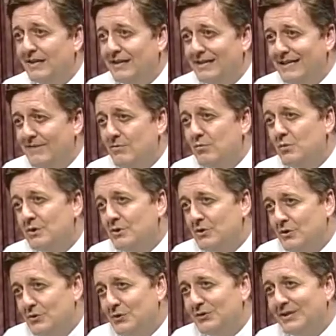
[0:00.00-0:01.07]
even when
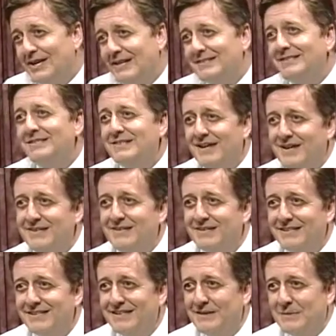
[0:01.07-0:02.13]
used as intended,
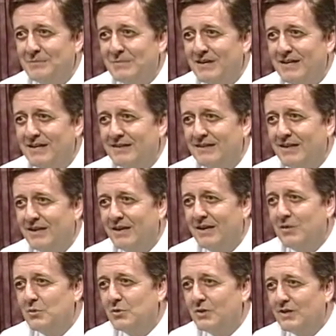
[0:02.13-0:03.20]
that
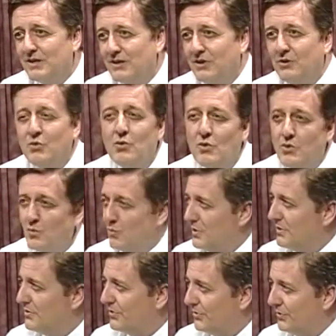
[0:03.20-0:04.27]
it will kill
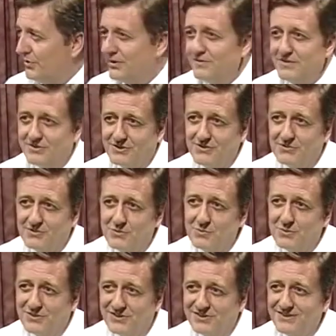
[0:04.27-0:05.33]
1/3 of its
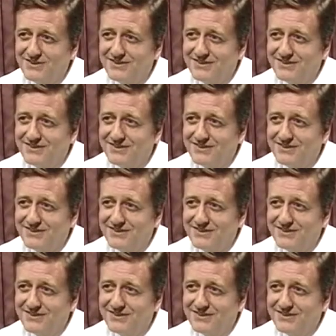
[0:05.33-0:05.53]
consumers.